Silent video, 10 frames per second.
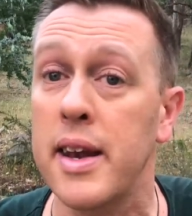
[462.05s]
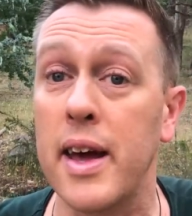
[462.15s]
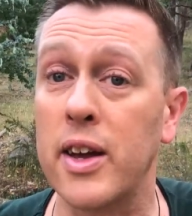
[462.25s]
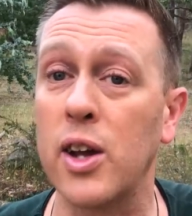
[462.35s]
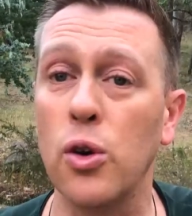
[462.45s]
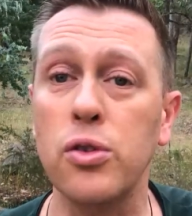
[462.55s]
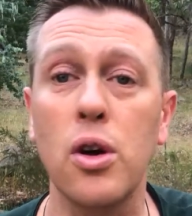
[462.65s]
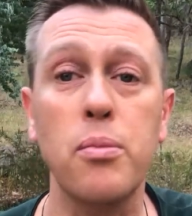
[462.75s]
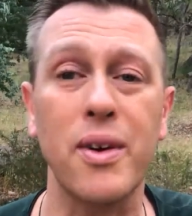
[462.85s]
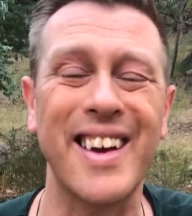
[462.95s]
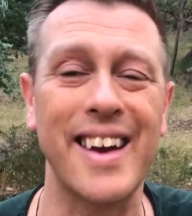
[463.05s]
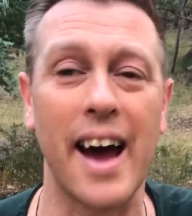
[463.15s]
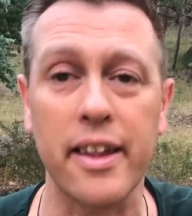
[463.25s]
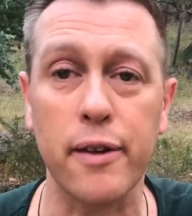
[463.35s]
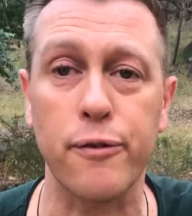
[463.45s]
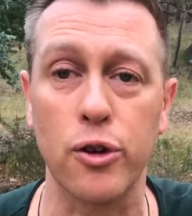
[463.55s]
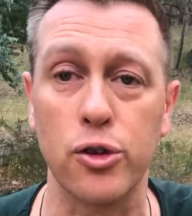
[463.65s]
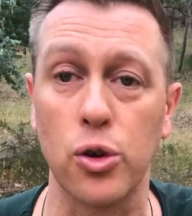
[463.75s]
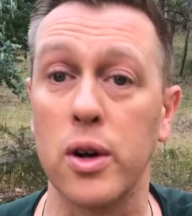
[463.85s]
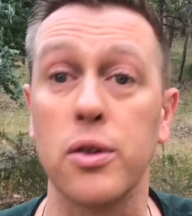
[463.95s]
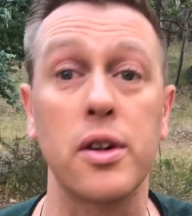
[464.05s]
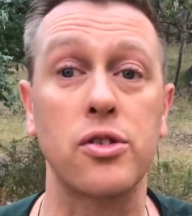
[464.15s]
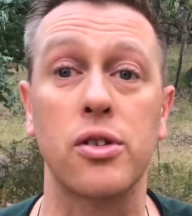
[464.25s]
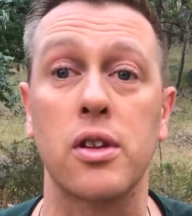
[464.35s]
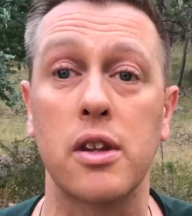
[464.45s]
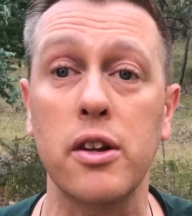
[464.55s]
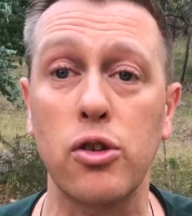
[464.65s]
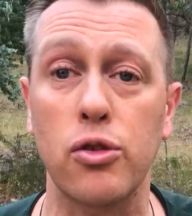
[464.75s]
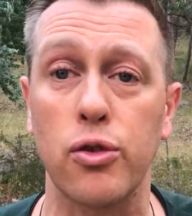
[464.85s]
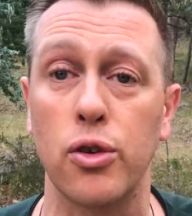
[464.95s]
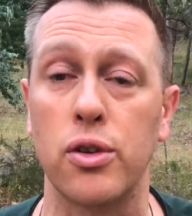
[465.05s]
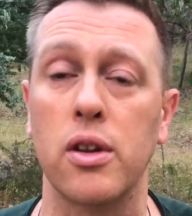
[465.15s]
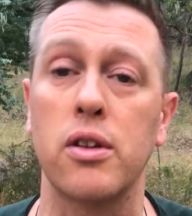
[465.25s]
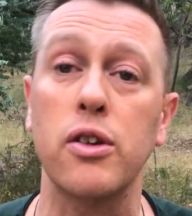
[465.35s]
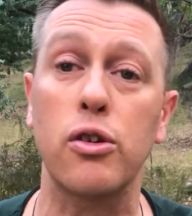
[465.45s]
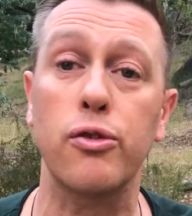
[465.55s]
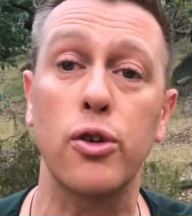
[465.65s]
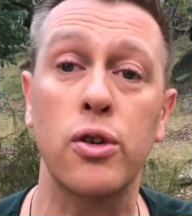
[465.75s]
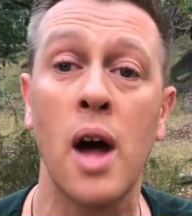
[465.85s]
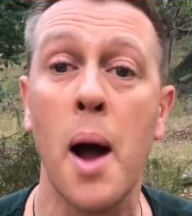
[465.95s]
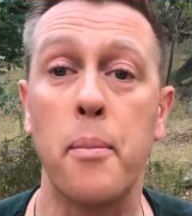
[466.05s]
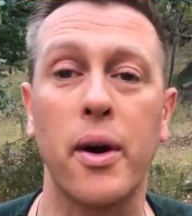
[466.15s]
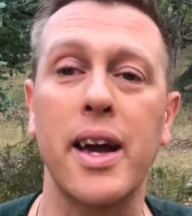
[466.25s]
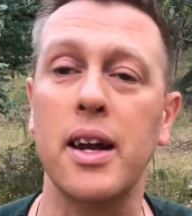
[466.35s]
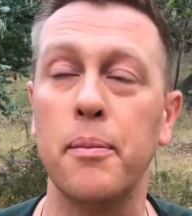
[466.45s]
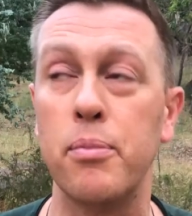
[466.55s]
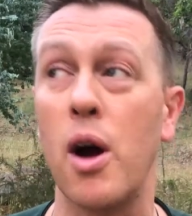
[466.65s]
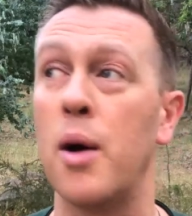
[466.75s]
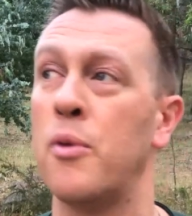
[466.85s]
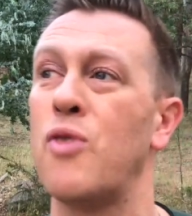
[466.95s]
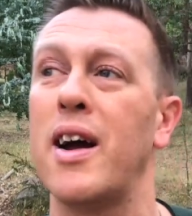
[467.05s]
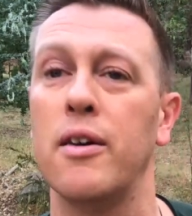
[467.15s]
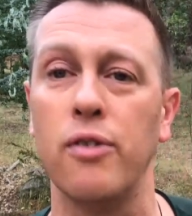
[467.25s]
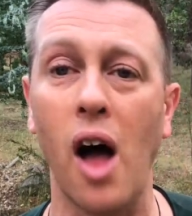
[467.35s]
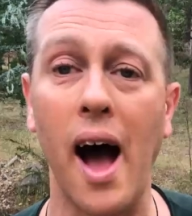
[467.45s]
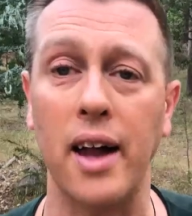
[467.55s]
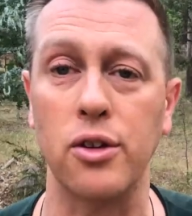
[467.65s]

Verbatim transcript: Now you can also bring in other fruit oils such as the citrus fruits, and the citrus fruits bring in a, a ray of light.